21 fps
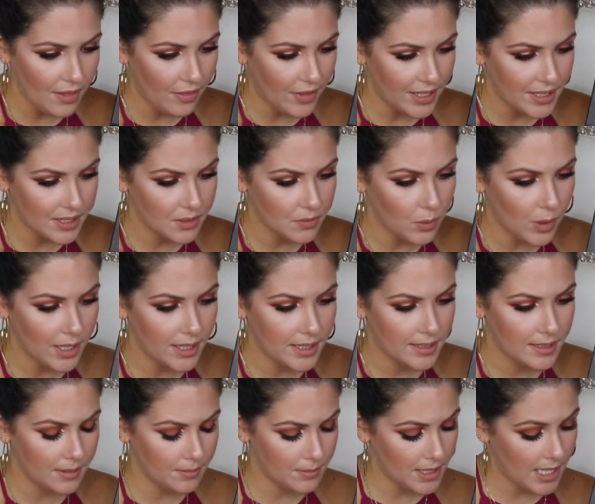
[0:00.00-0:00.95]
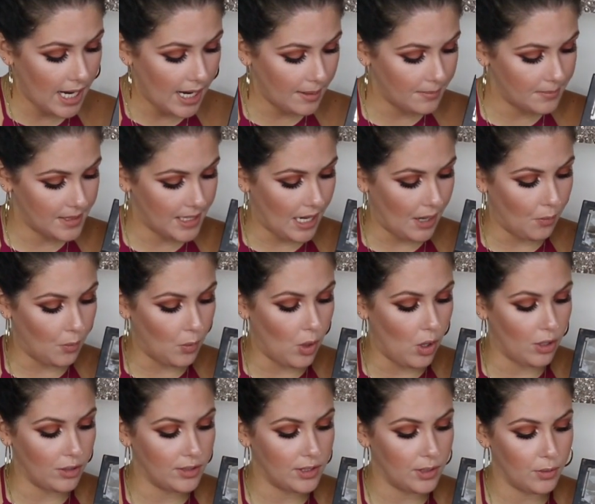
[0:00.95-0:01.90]
This one sometimes I will
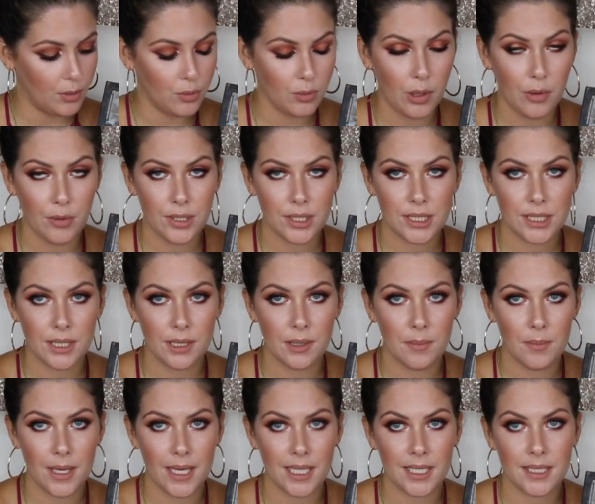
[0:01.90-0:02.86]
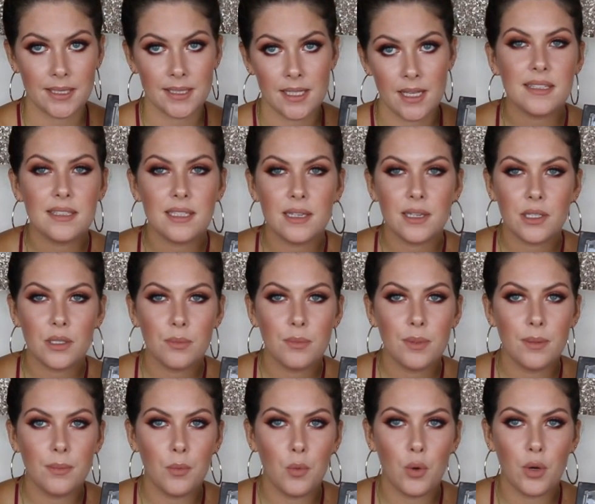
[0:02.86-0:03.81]
also throw into the mix. It has a little
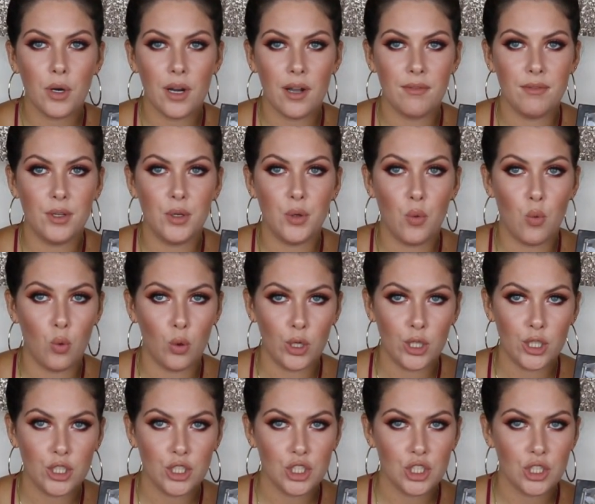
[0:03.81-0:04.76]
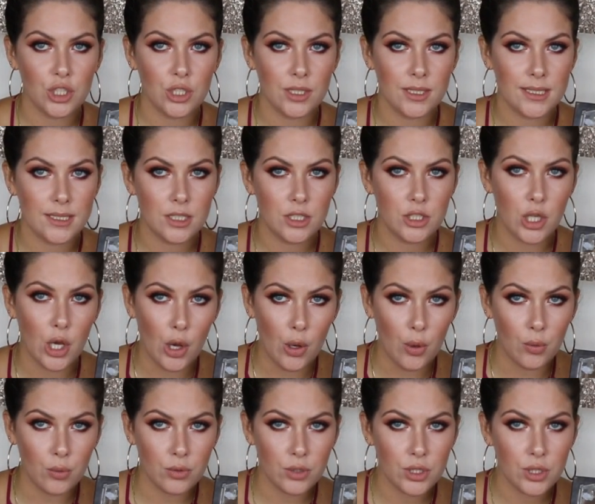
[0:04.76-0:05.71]
bit more of an orange
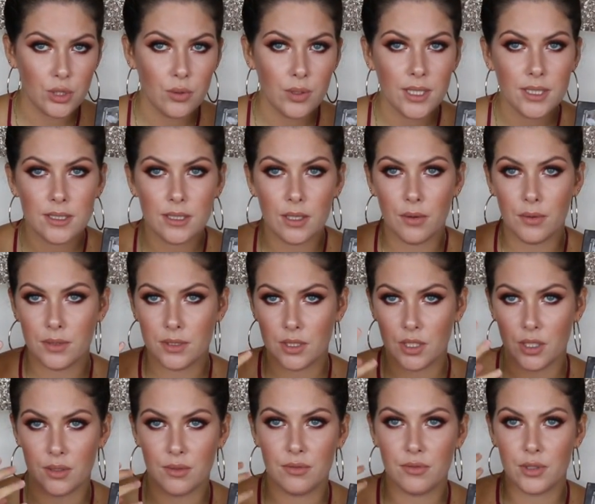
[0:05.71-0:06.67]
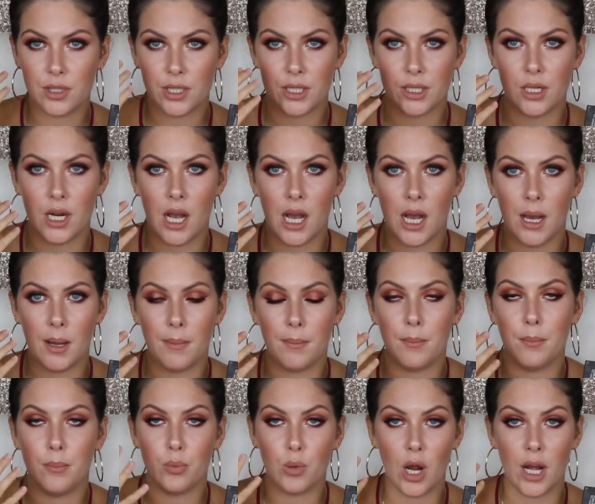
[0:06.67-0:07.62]
tone to it, so it's good for
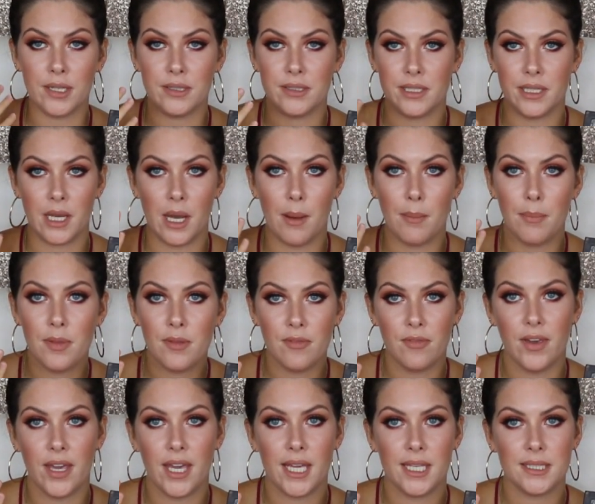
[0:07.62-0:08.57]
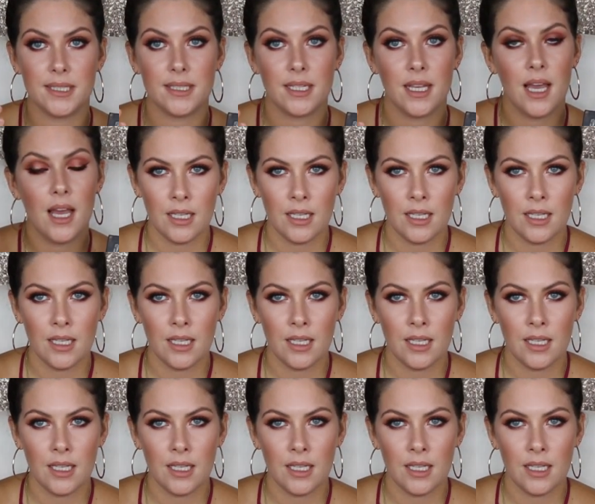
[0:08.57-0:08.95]
bronzing up the face,